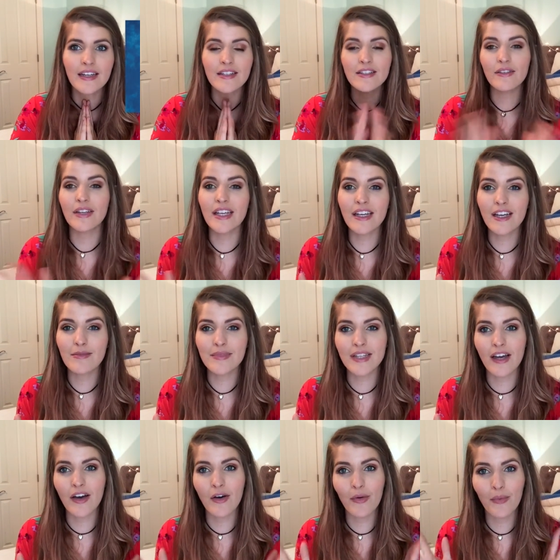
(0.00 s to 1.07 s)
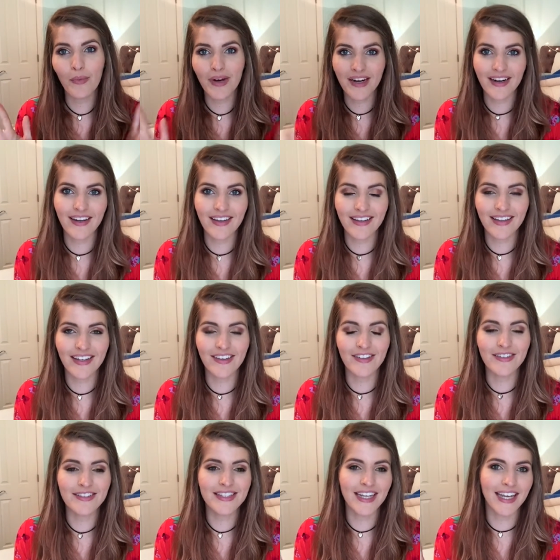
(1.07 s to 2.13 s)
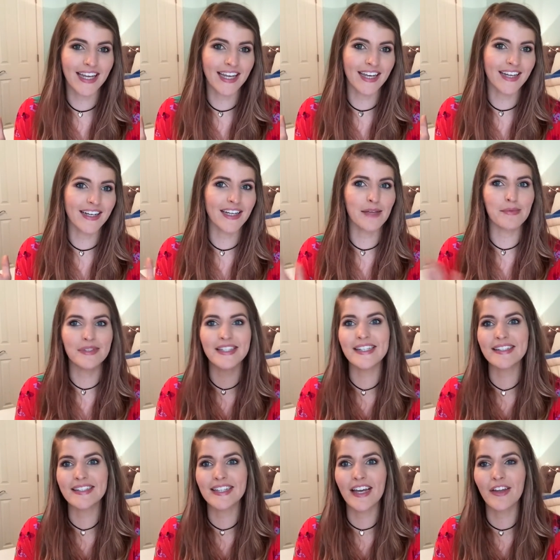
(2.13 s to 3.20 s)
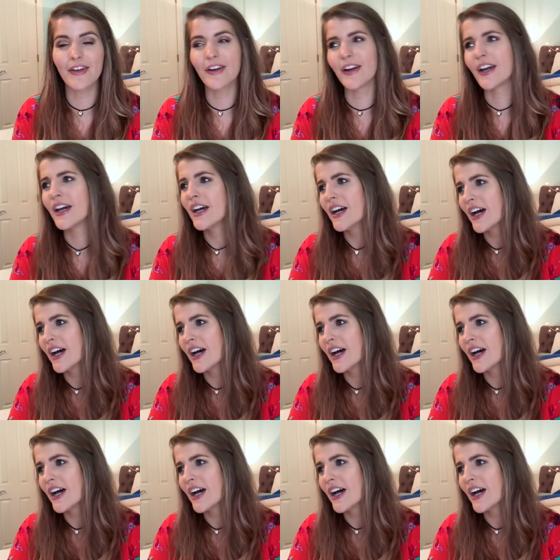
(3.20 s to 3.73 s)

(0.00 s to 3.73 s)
So he comes out wearing a kilt and he proceeds to tell her,